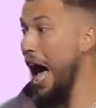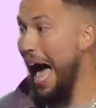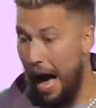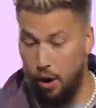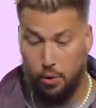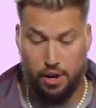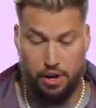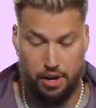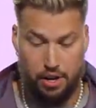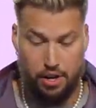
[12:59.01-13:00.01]

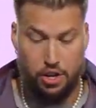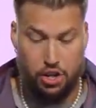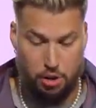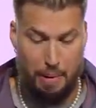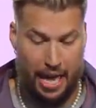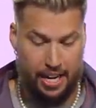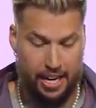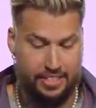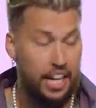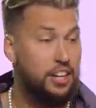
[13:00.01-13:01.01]
our
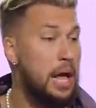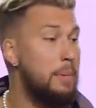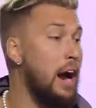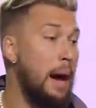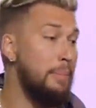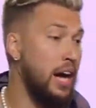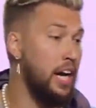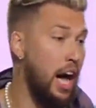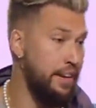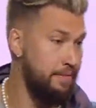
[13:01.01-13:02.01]
humanity. Tell your neighbor, I'm not
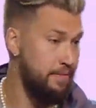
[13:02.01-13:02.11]
God.